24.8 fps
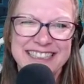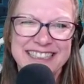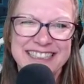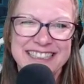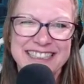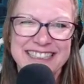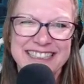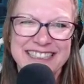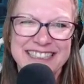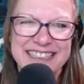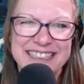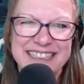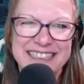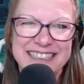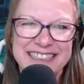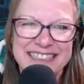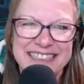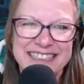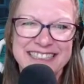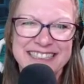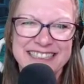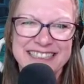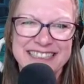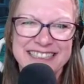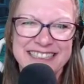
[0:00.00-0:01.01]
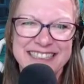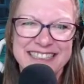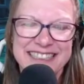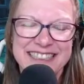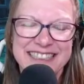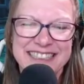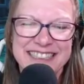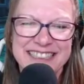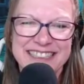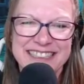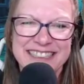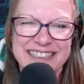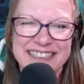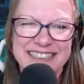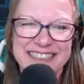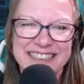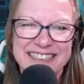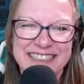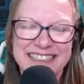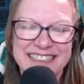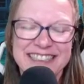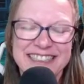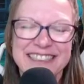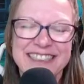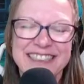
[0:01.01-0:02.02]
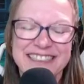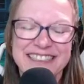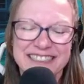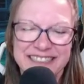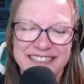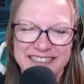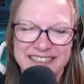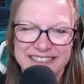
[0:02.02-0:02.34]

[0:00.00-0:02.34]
(silent)